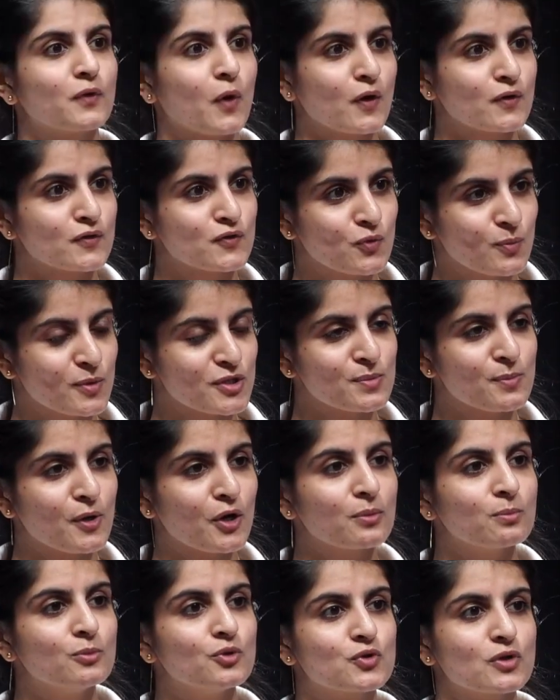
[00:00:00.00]
talked so much
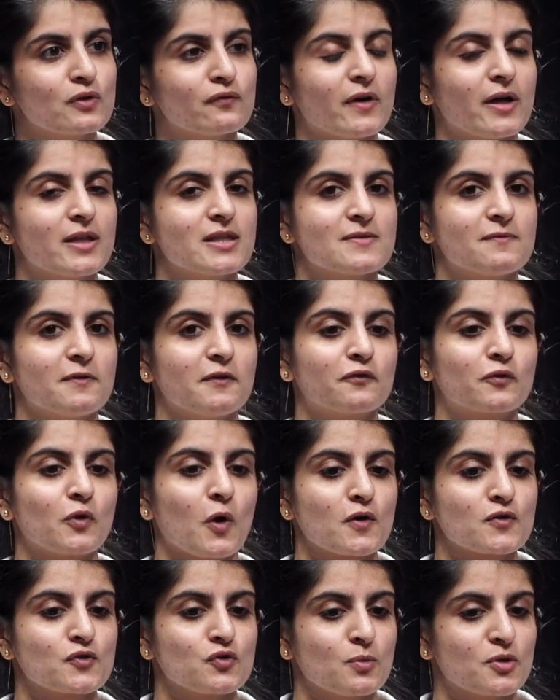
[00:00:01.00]
about mutual funds, we've
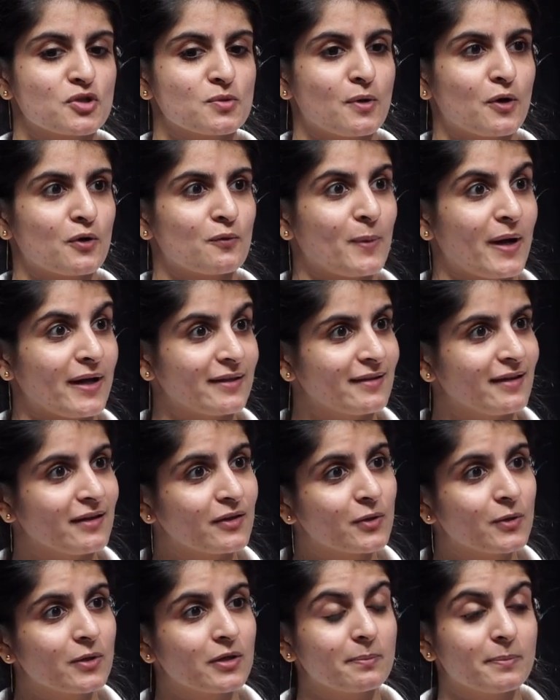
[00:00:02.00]
talked so much about why they are
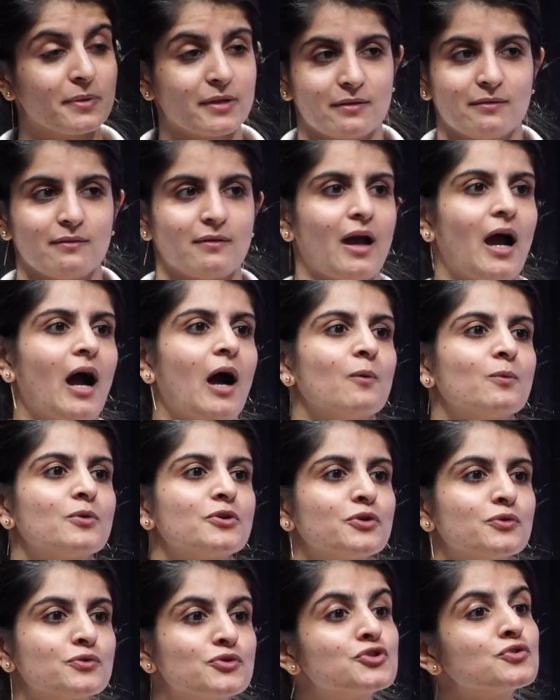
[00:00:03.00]
good, but how
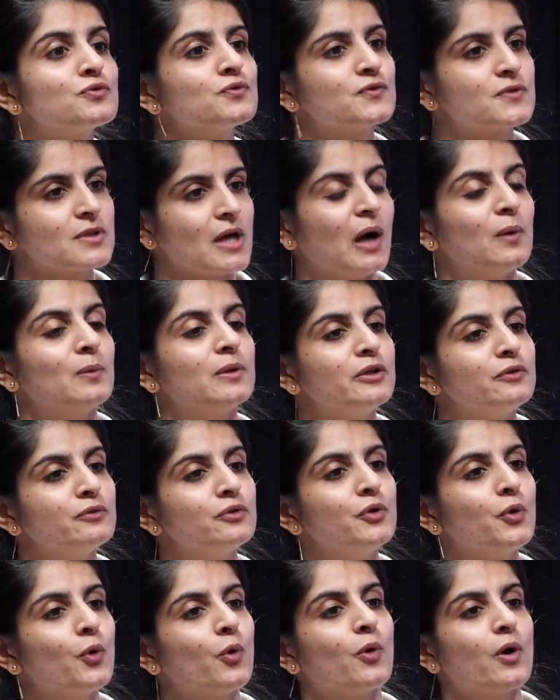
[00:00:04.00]
would you choose? How will you
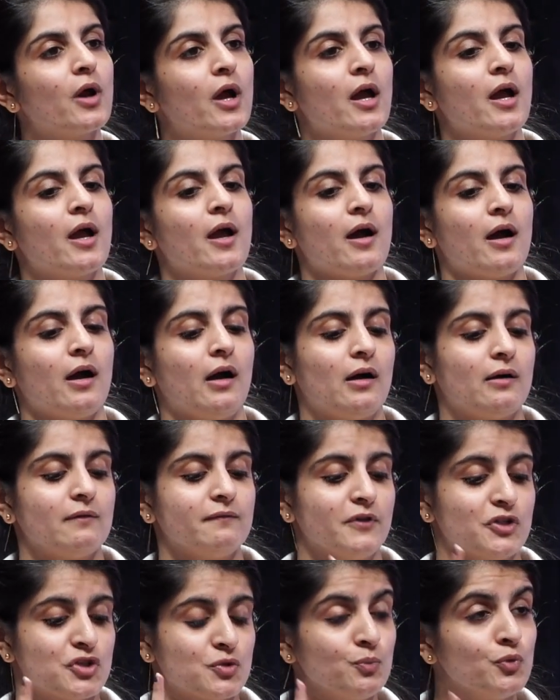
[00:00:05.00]
know
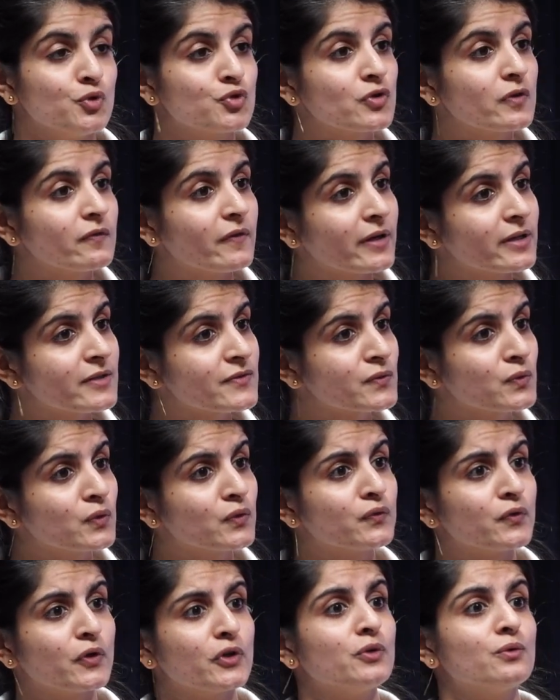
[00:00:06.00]
which mutual fund is
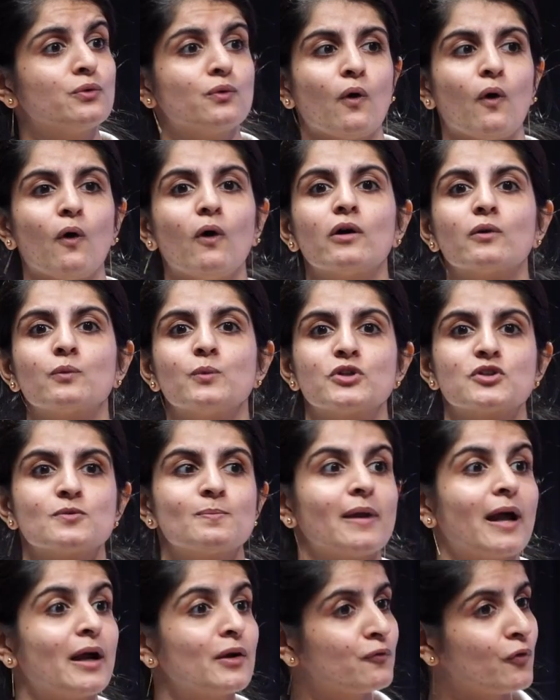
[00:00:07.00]
good for you or which
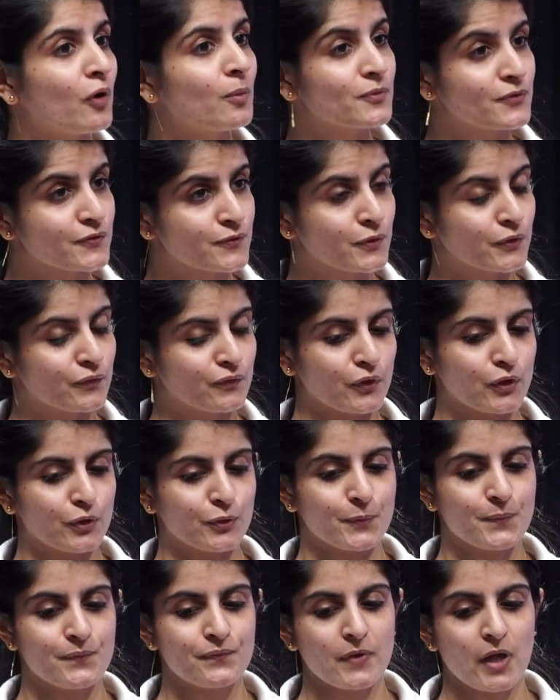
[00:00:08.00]
platform is good for
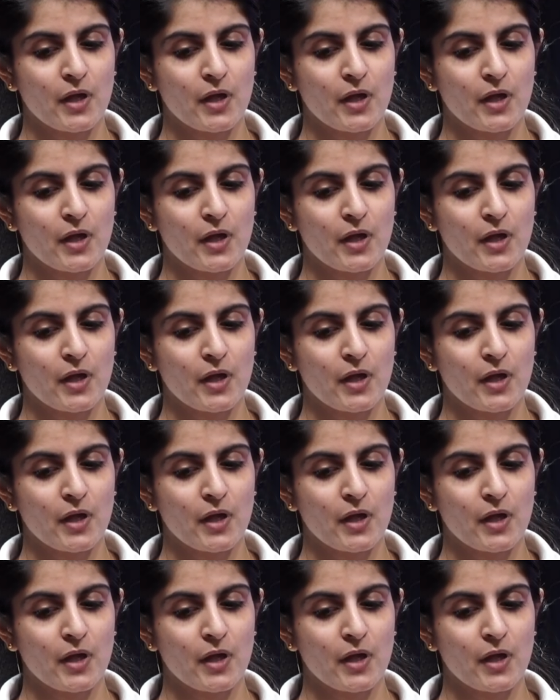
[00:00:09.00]
you?